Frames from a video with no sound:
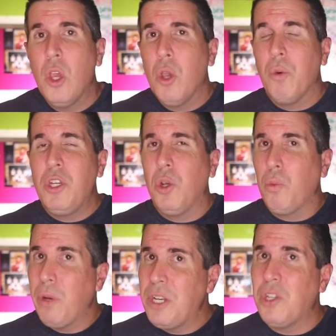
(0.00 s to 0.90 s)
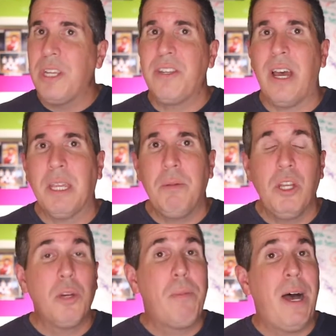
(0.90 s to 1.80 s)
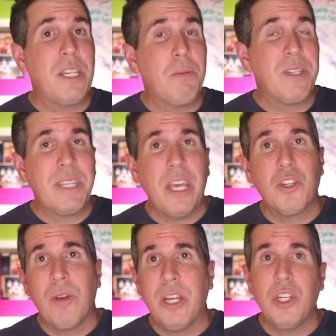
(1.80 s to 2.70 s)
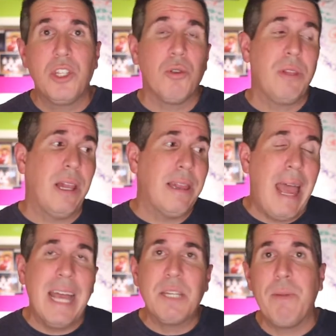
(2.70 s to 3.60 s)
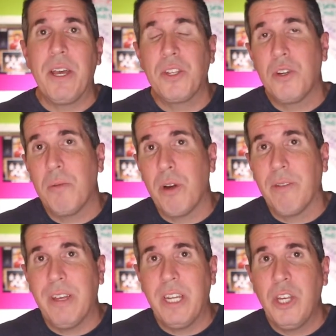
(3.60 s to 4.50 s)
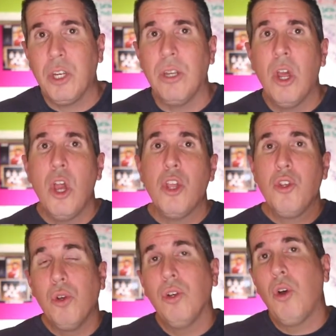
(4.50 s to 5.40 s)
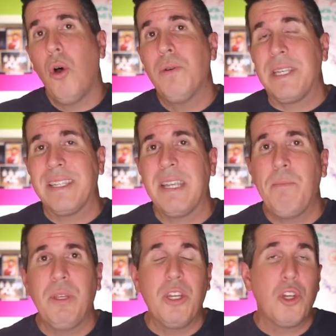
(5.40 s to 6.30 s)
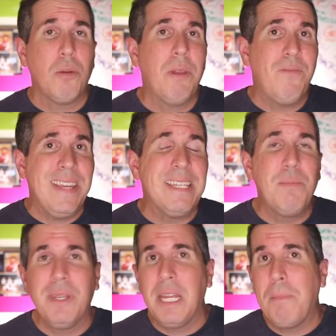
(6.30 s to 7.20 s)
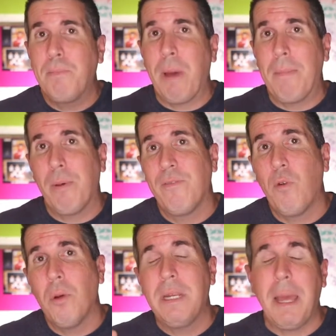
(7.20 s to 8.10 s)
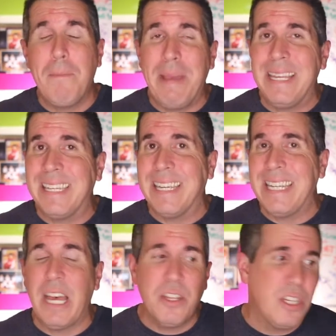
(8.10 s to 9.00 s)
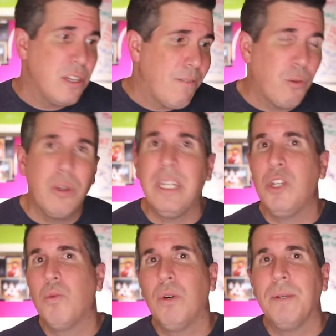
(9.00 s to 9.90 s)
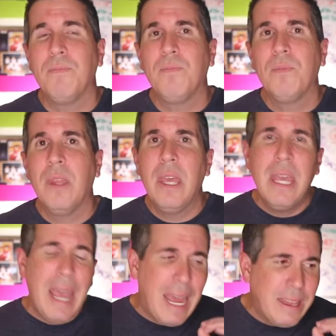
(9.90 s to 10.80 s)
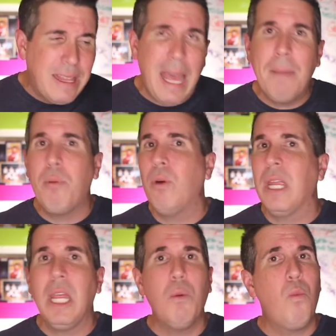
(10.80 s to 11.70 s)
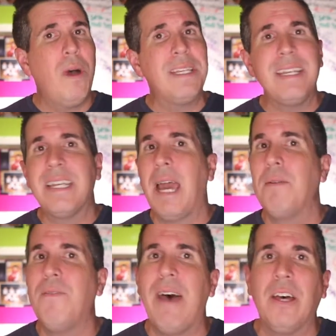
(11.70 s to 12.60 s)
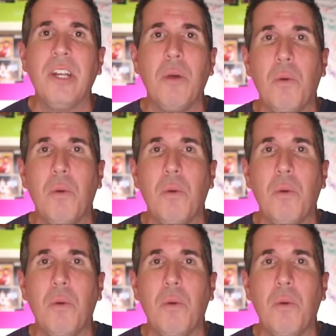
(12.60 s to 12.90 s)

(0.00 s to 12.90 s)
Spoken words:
When you originally documented your possible scale strategies during the last milestone of market validation, your goal was to simply determine the feasibility by performing a basic analysis for each one. At that point, it wasn't time to validate